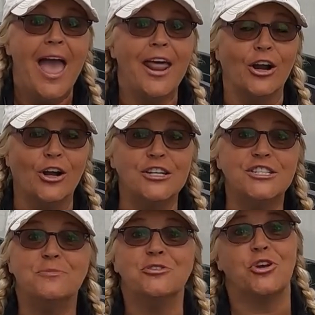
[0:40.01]
and our
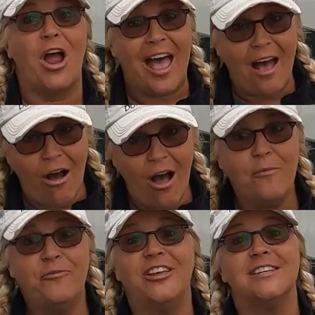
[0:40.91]
customers are
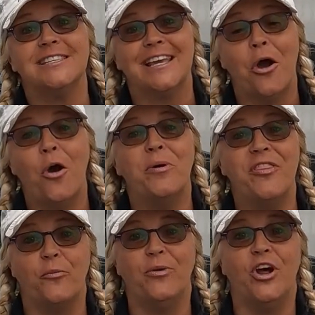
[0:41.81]
obviously
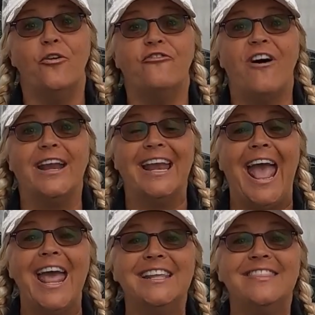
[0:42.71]
hoping that we don't find
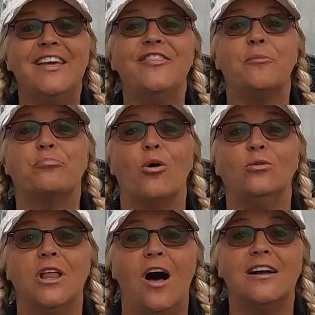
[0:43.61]
anything that
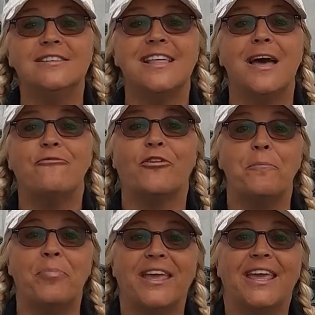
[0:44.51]
prolongs them
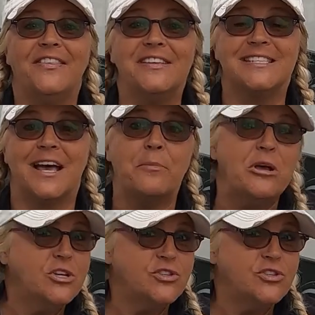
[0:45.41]
from picking this up.